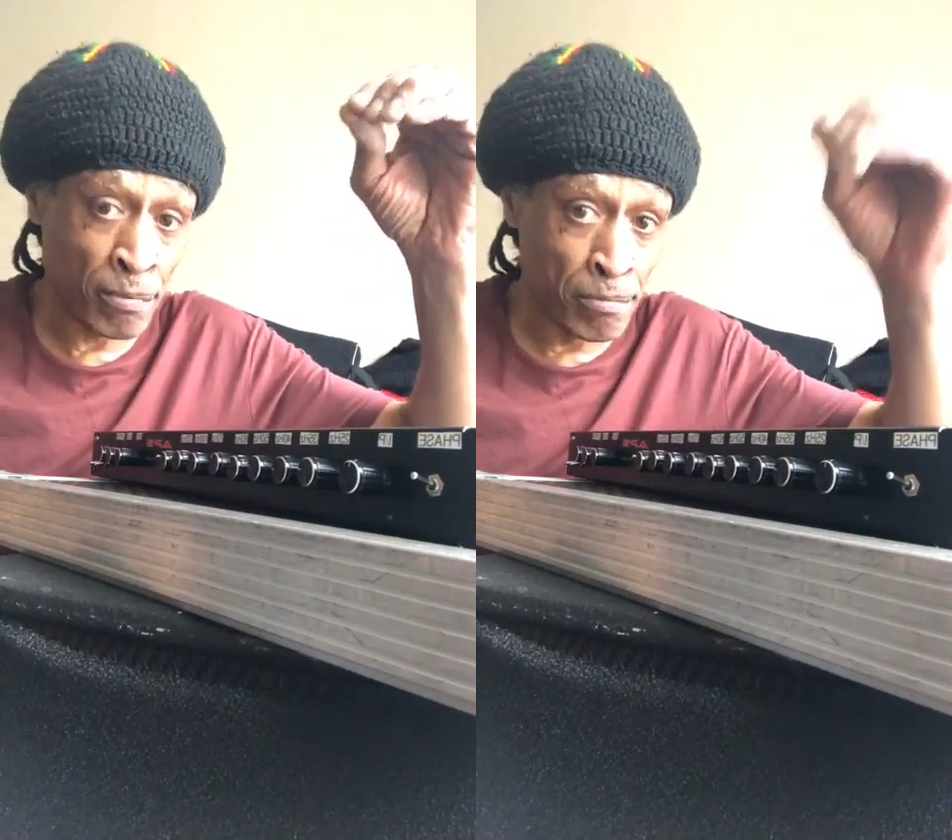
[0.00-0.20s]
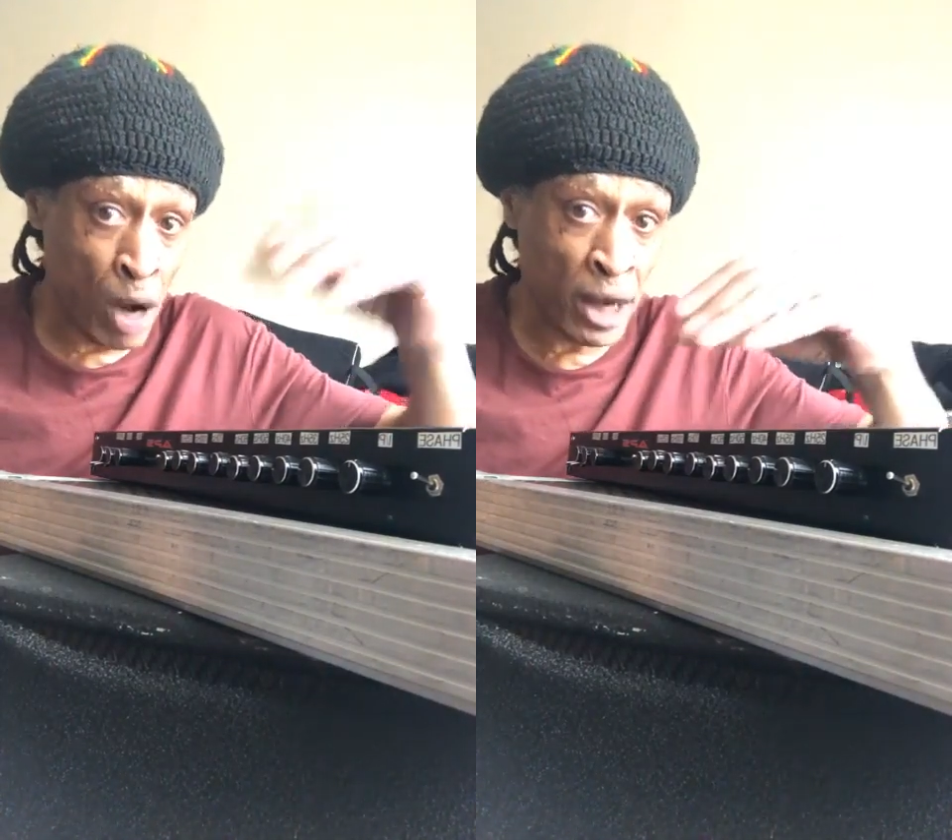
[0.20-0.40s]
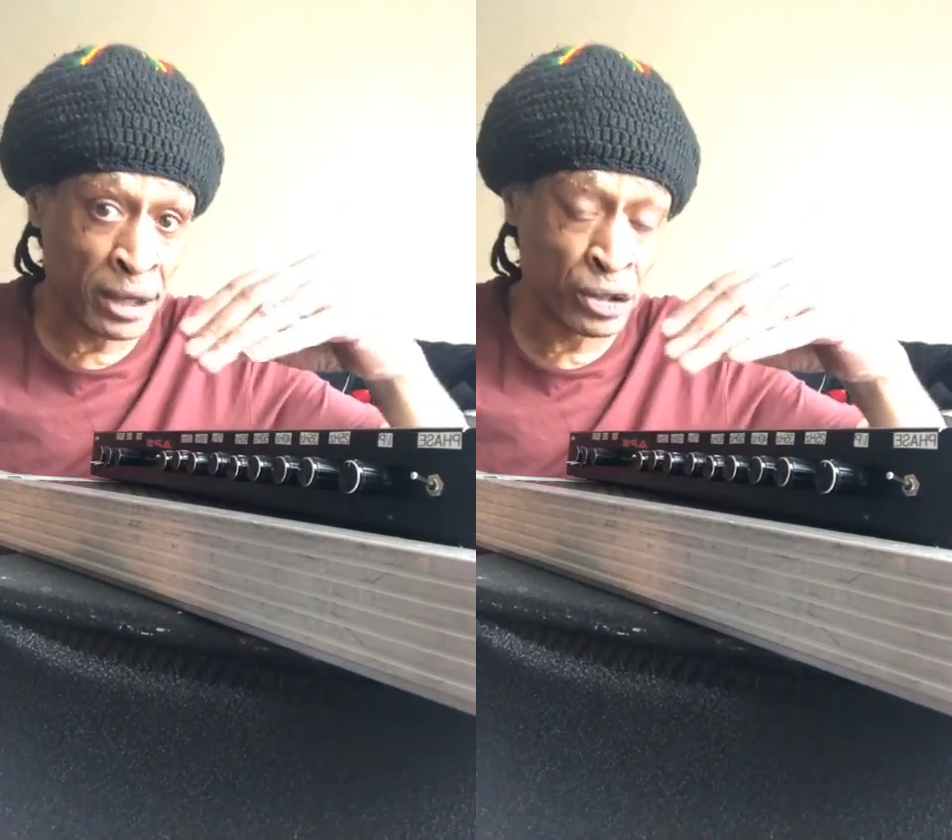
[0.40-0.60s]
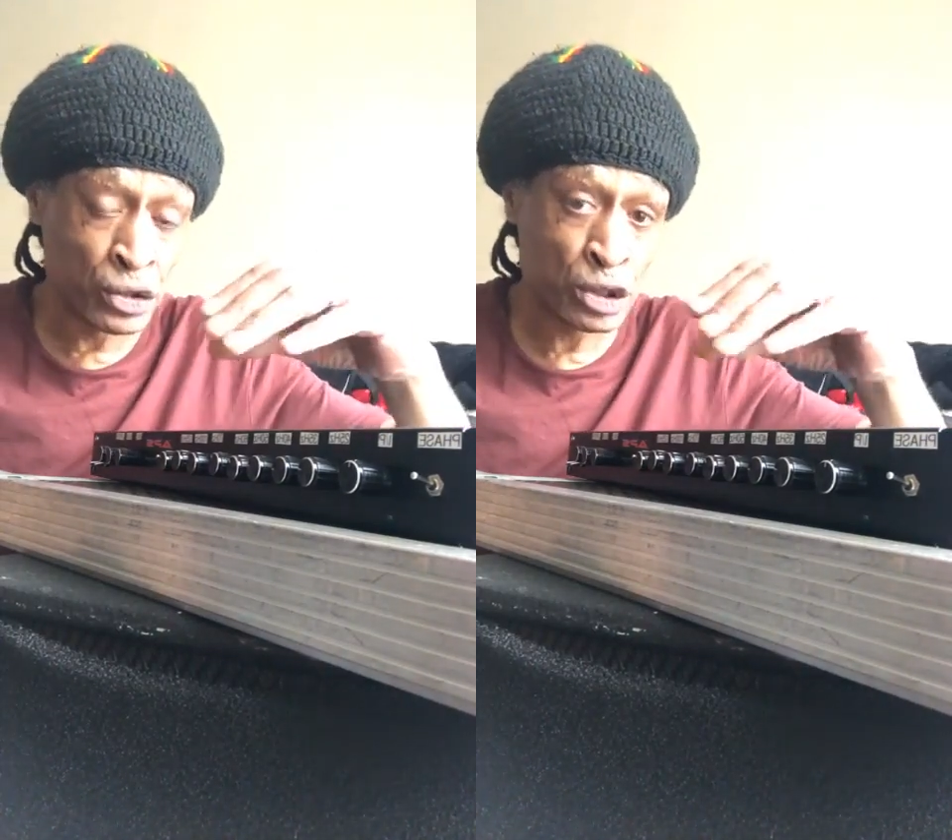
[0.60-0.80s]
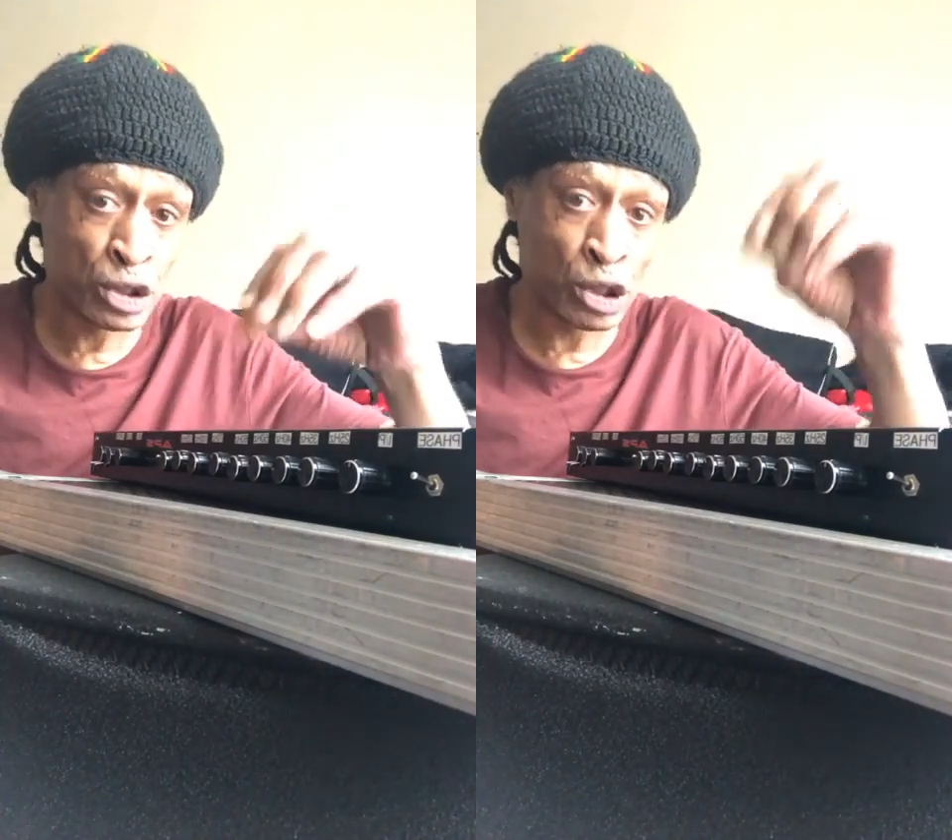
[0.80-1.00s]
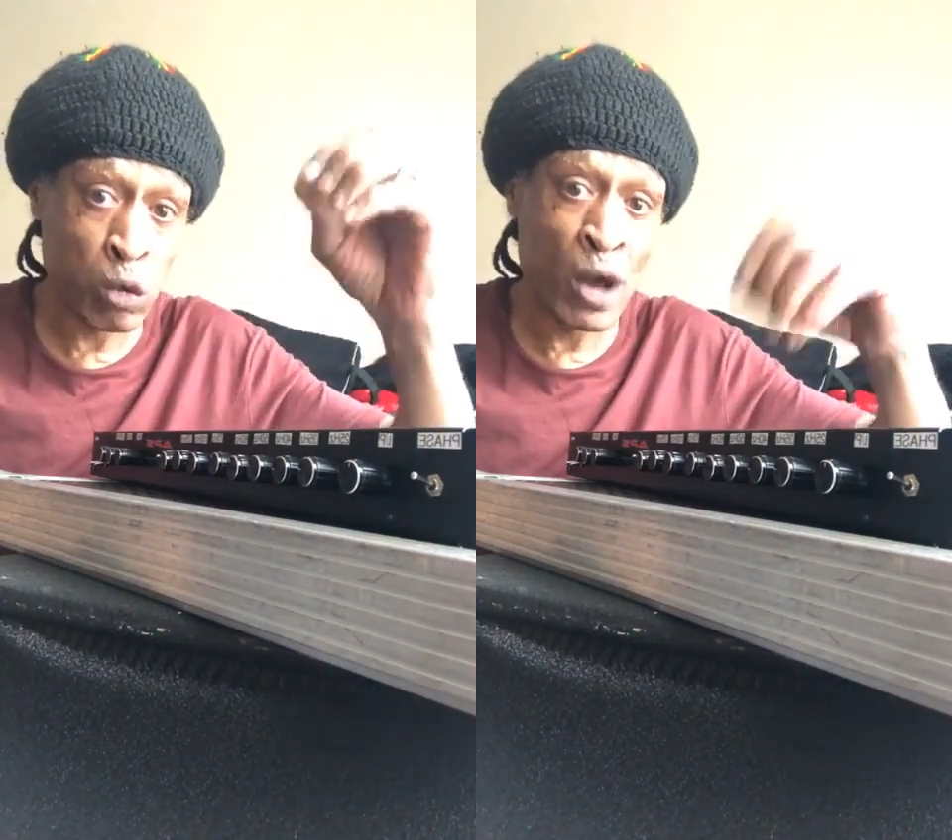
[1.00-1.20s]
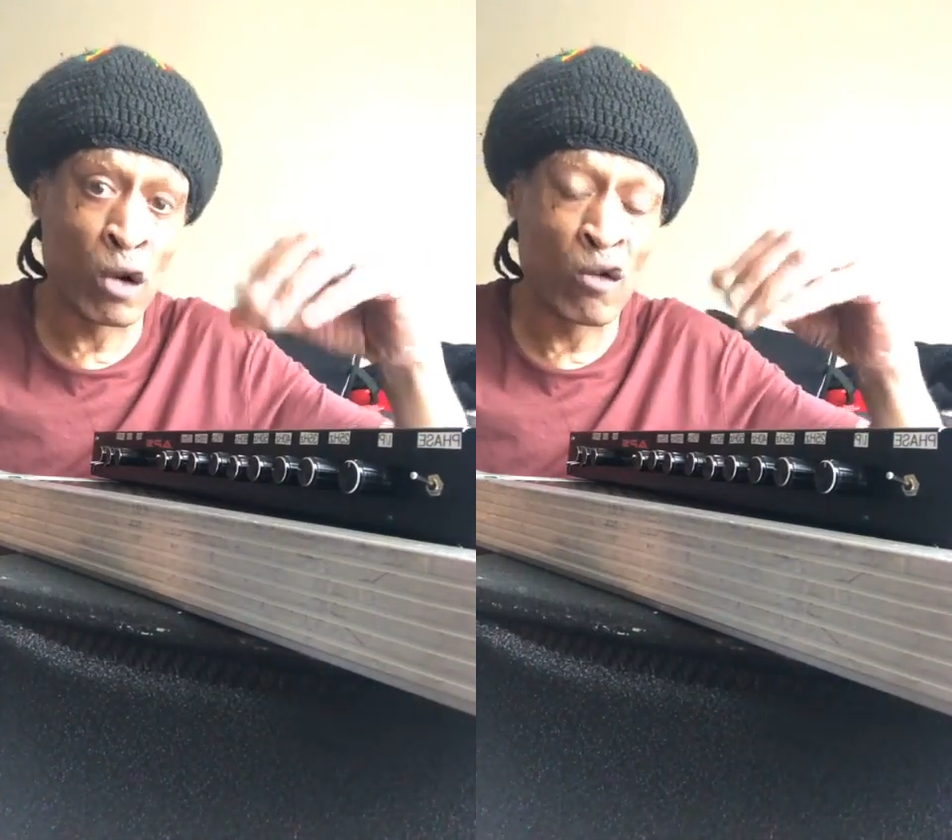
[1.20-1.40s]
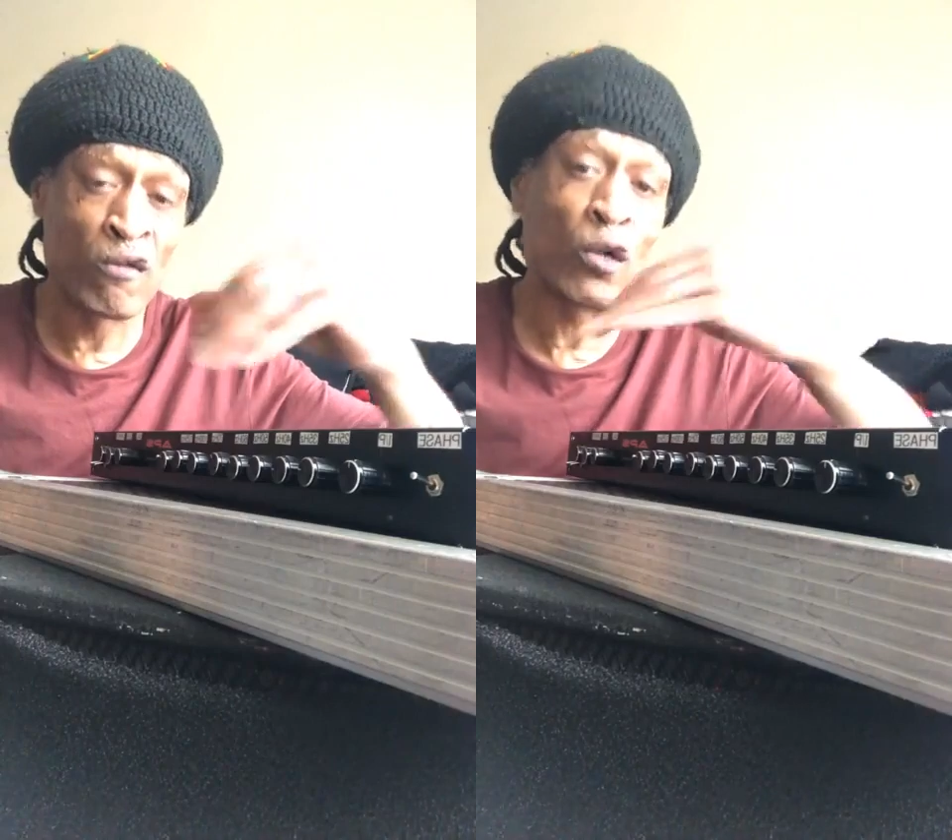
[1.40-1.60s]
minus
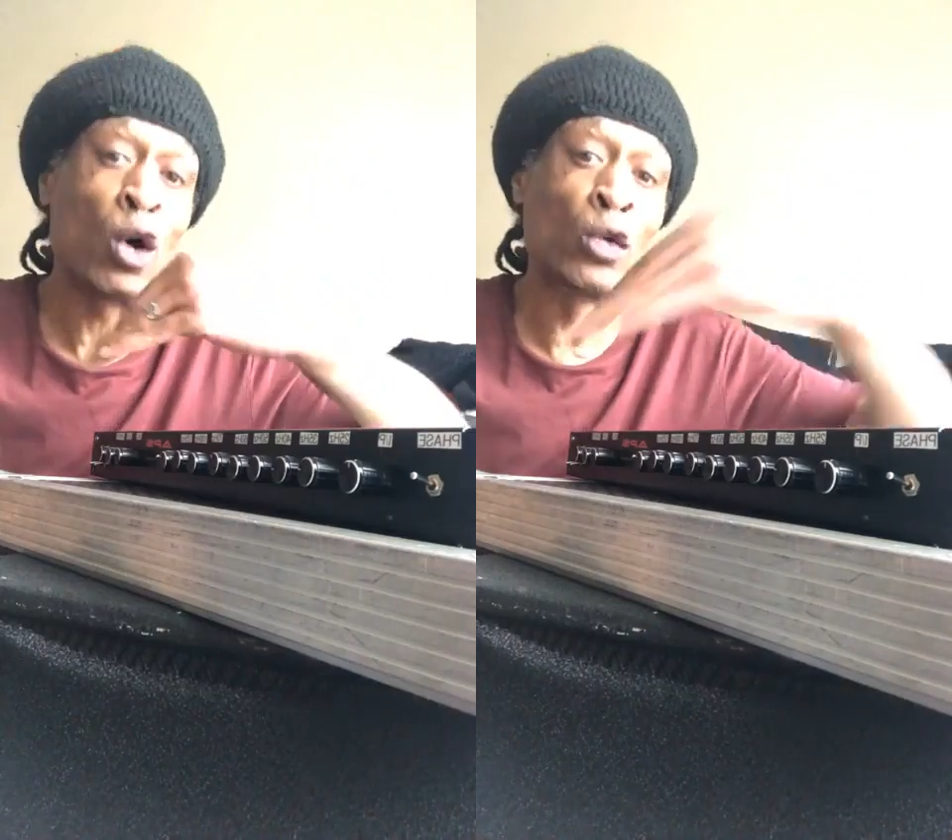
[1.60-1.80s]
12